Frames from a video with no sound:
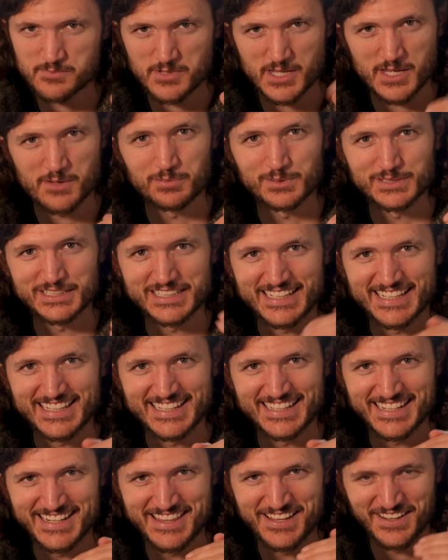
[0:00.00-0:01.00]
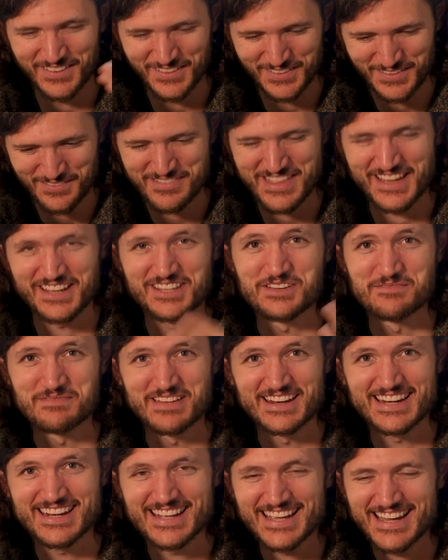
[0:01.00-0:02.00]
be able to get all of that
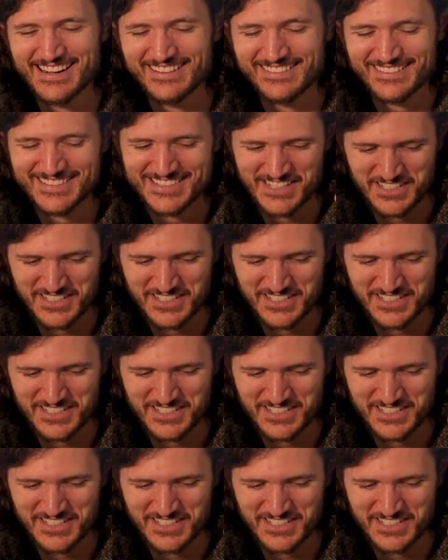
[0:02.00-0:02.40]
humidity out,